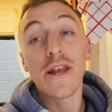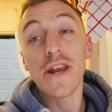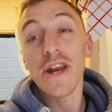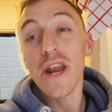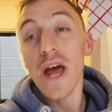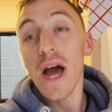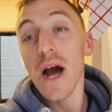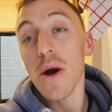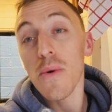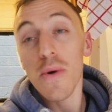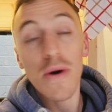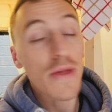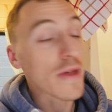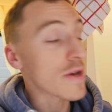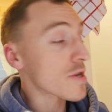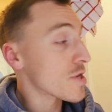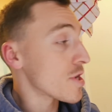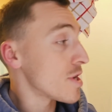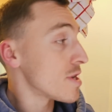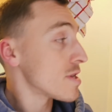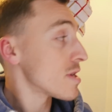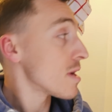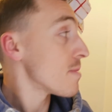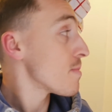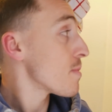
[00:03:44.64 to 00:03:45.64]
I don't know how well that
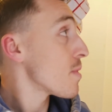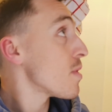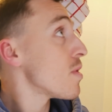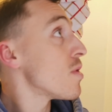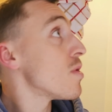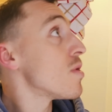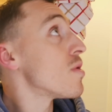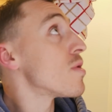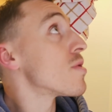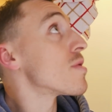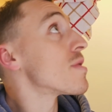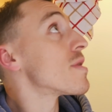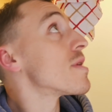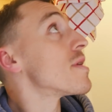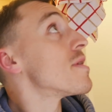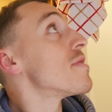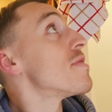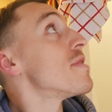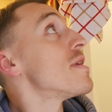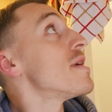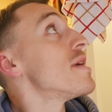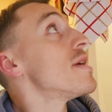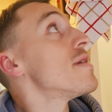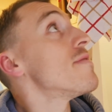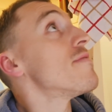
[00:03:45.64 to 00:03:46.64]
shows up on
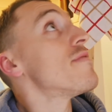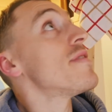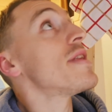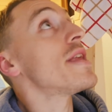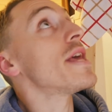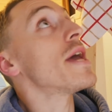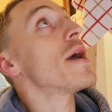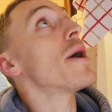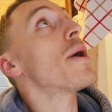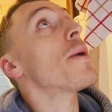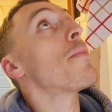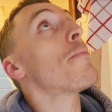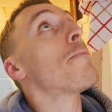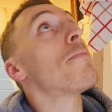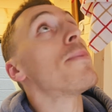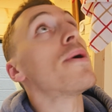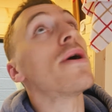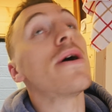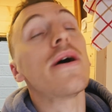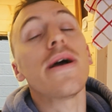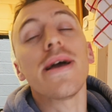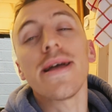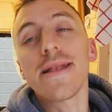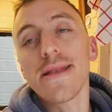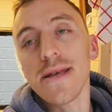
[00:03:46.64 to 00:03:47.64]
the video,
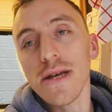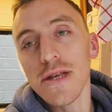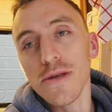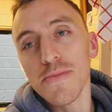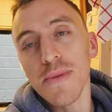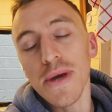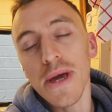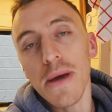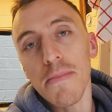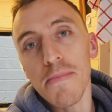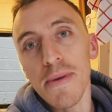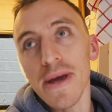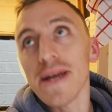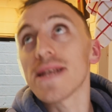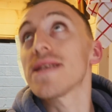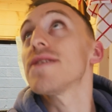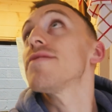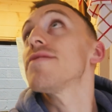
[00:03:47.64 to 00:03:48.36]
but it does make a big